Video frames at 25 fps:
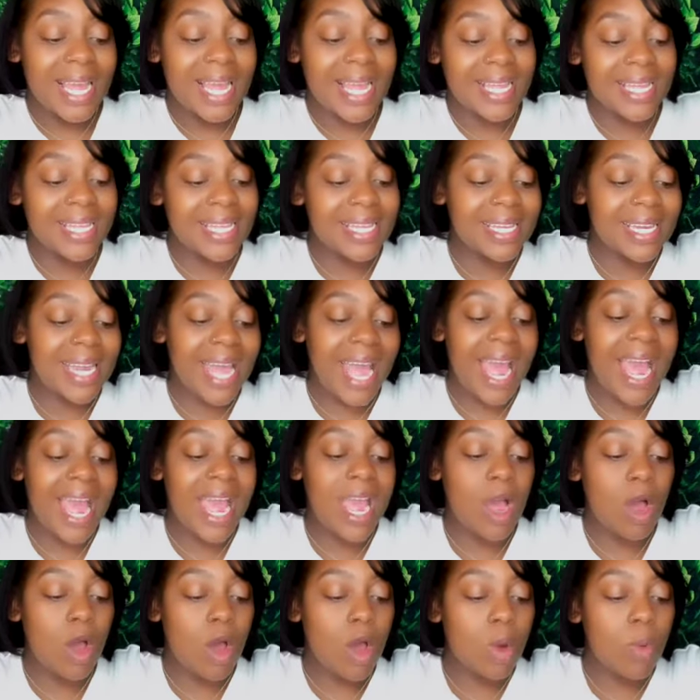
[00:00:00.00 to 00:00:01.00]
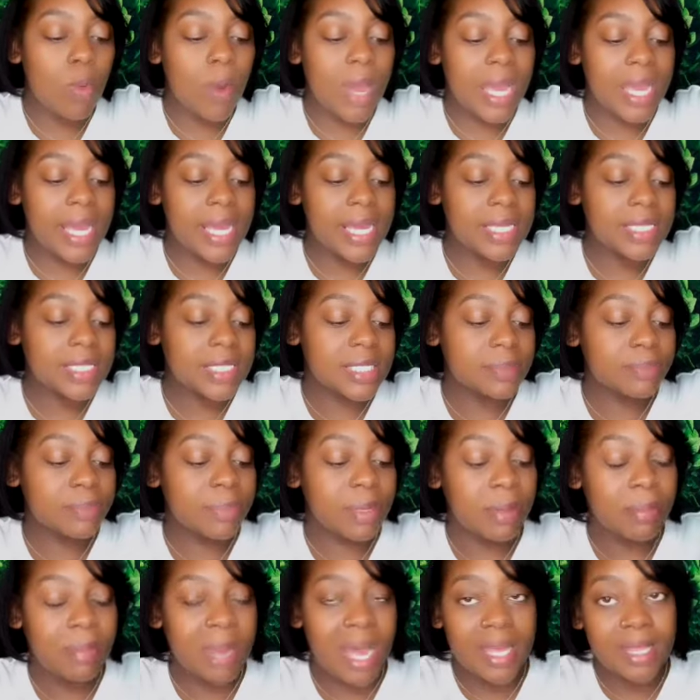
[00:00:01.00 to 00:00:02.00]
And I always
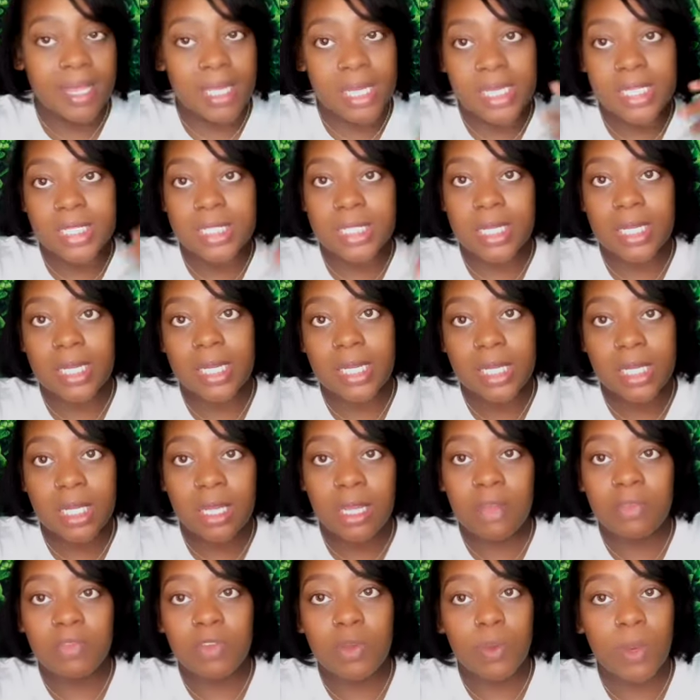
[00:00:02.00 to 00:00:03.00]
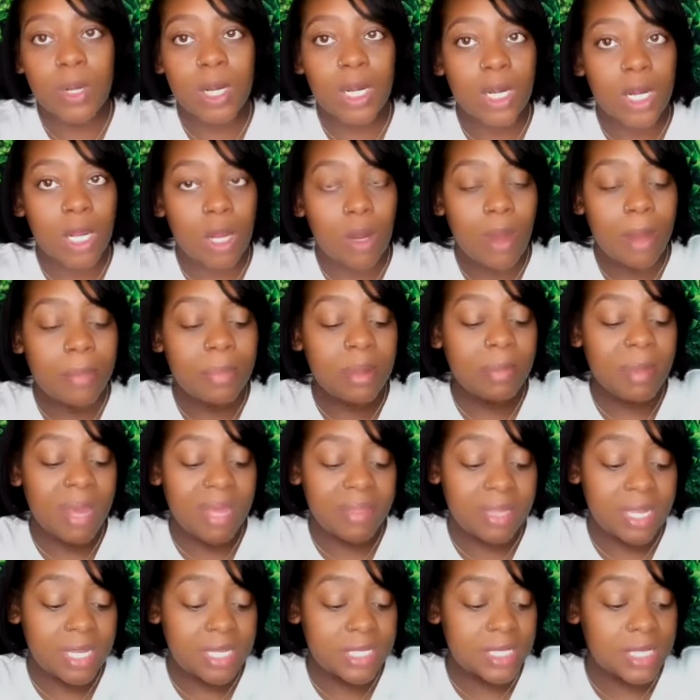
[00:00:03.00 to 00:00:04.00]
put my things in it. If you want to know, I put my
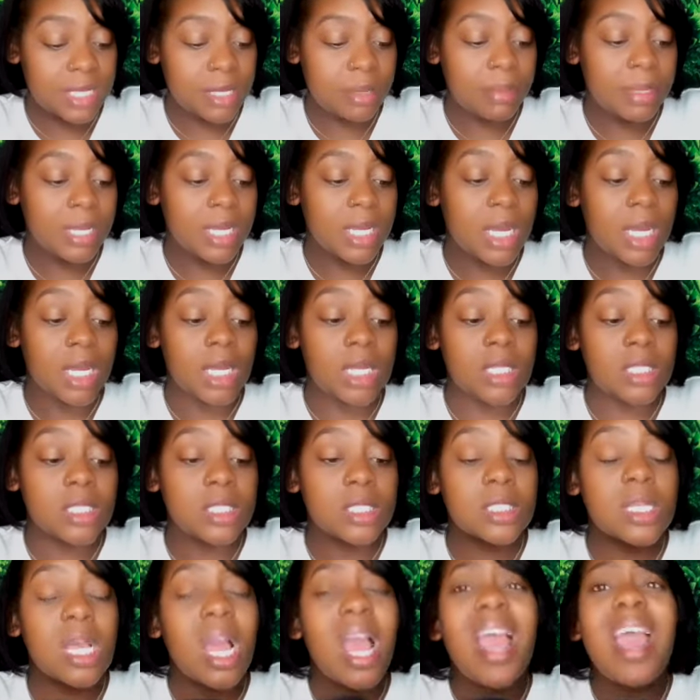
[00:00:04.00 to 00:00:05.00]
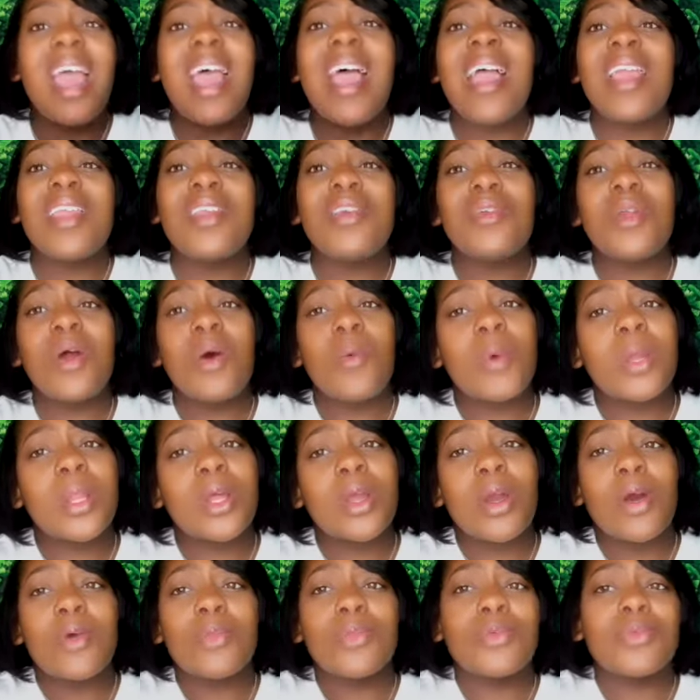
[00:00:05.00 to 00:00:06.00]
things in it because you don't want
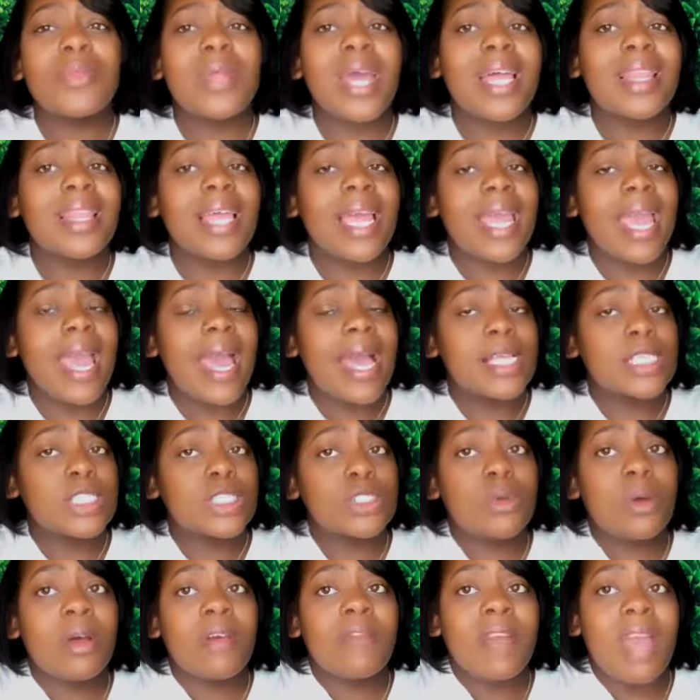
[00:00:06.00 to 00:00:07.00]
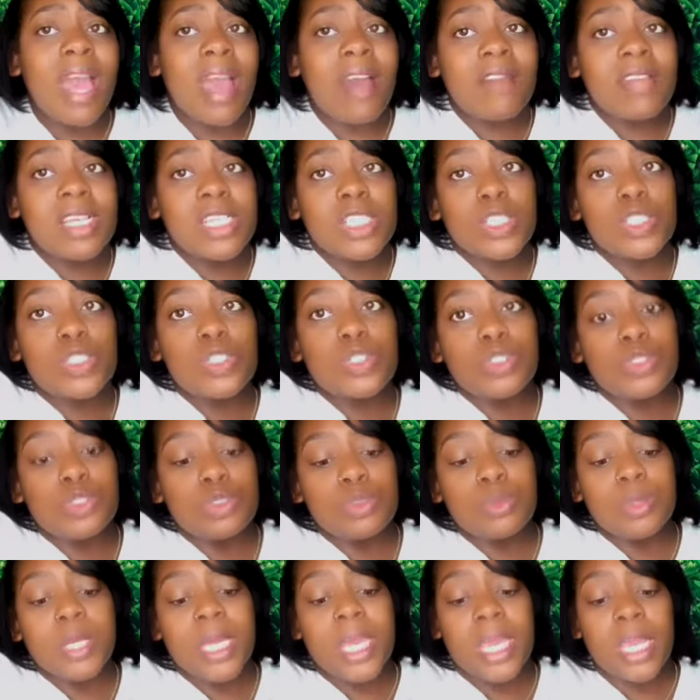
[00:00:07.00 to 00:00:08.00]
to go through that like hassle of having
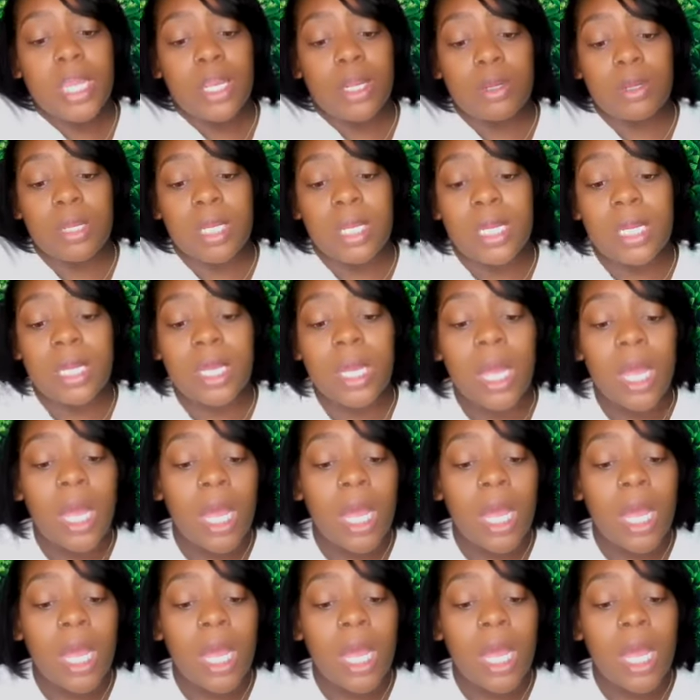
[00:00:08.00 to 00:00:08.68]
to carry